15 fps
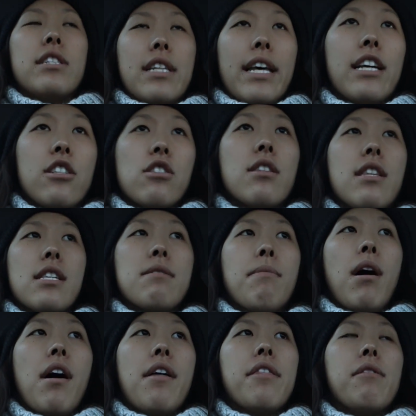like this
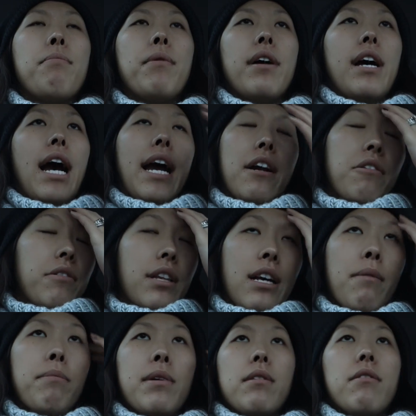month, but I don't think
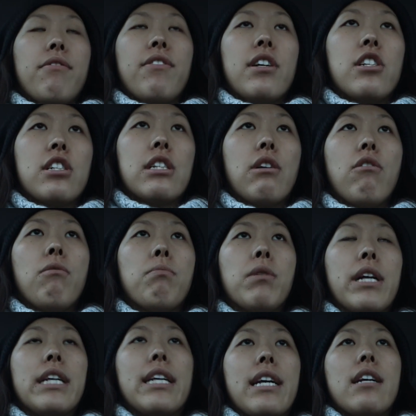I'm gonna be able to finish the whole
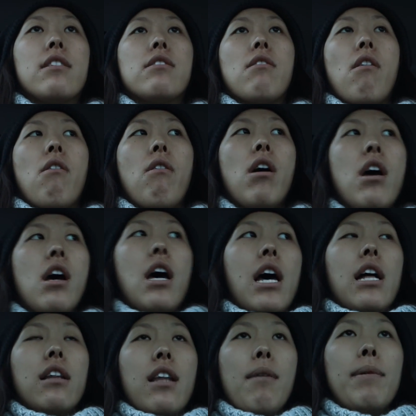blanket. So
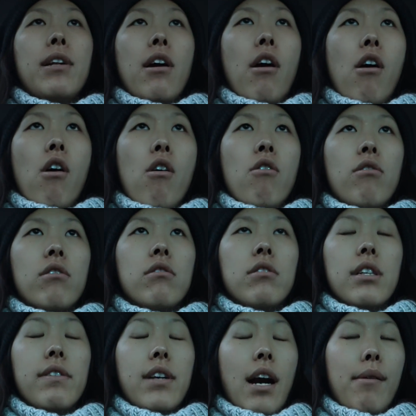let me know,
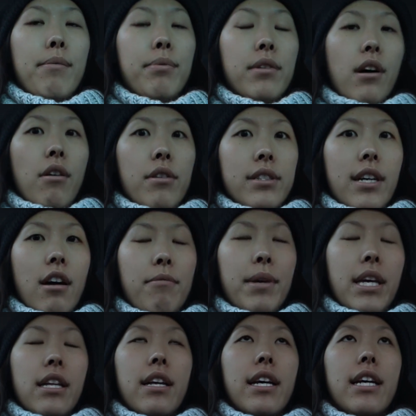leave a comment below and tell
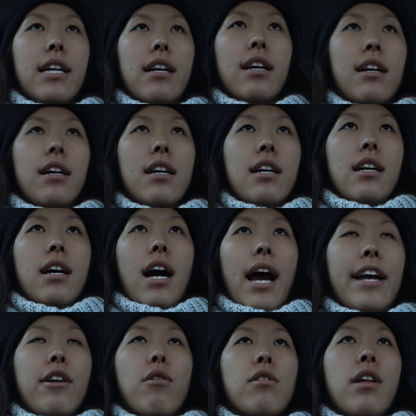me. Like,
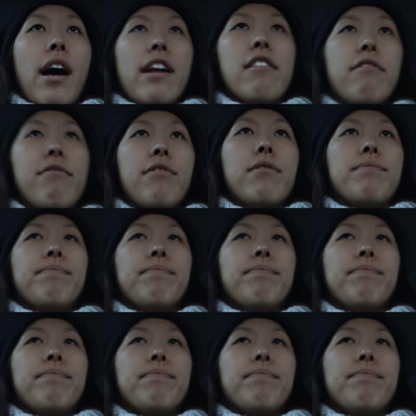I know a lot of